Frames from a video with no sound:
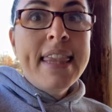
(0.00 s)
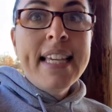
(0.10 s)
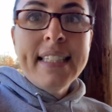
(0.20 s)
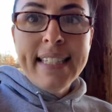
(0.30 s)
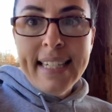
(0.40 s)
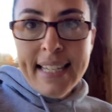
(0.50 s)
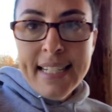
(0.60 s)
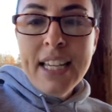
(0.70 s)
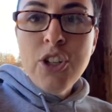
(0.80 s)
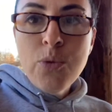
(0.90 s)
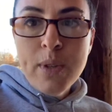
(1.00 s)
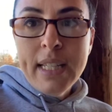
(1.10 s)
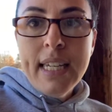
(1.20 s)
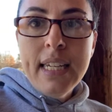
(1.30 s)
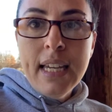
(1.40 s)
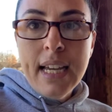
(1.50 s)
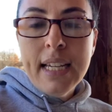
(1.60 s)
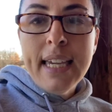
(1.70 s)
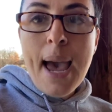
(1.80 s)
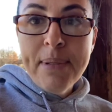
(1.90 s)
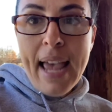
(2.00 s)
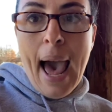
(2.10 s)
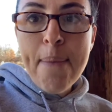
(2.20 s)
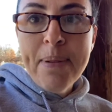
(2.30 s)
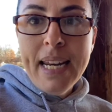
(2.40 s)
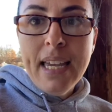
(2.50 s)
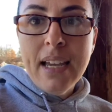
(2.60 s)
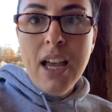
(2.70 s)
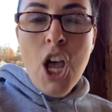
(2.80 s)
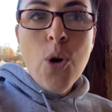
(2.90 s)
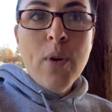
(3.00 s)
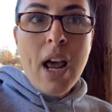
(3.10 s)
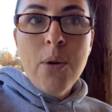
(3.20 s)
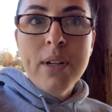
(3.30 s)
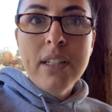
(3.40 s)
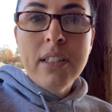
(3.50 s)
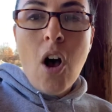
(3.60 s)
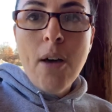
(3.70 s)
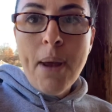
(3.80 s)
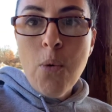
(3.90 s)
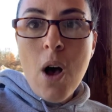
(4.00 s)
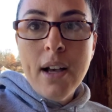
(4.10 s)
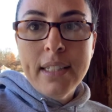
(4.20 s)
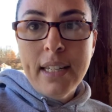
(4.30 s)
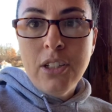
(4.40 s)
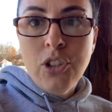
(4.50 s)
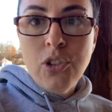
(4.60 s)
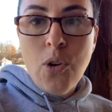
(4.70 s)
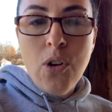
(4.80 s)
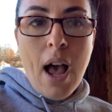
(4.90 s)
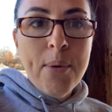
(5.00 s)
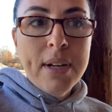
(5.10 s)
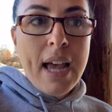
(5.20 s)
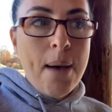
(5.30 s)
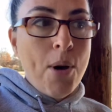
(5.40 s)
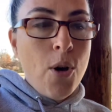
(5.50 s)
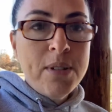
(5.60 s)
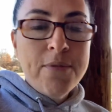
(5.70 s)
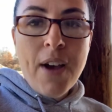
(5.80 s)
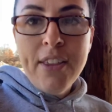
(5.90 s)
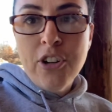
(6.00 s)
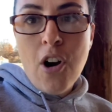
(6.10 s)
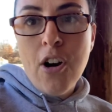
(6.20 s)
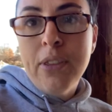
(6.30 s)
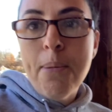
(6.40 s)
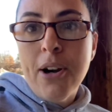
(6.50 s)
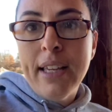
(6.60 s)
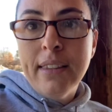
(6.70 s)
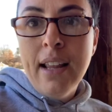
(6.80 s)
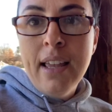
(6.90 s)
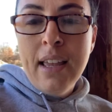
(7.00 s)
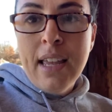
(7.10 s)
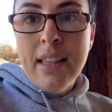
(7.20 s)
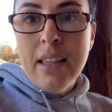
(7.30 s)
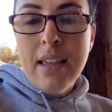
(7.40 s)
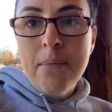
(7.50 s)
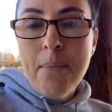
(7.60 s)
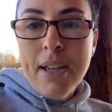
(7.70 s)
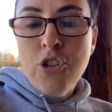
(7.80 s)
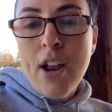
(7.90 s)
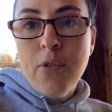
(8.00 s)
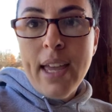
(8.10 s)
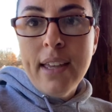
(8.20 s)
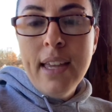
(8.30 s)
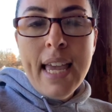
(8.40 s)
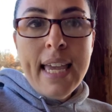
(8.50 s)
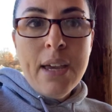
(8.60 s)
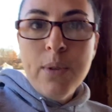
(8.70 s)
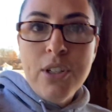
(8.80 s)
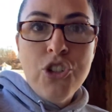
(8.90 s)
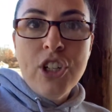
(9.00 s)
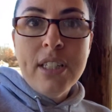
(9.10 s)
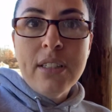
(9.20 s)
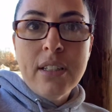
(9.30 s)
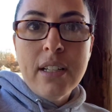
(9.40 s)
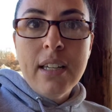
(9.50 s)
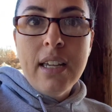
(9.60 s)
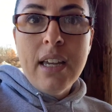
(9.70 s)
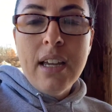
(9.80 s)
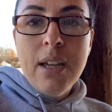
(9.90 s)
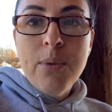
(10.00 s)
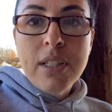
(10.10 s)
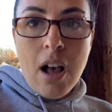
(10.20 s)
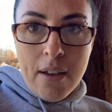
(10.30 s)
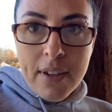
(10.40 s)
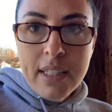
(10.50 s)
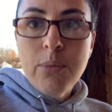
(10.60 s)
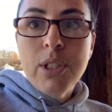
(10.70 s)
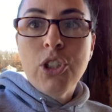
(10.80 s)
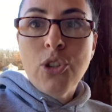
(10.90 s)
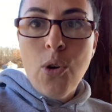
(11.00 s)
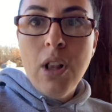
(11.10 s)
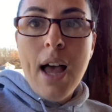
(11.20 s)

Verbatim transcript: This continually kept happening when I was on my walks and in soul. I would come home to find their car in the parking, in the in my driveway. It was just... It was obvious. It was soul.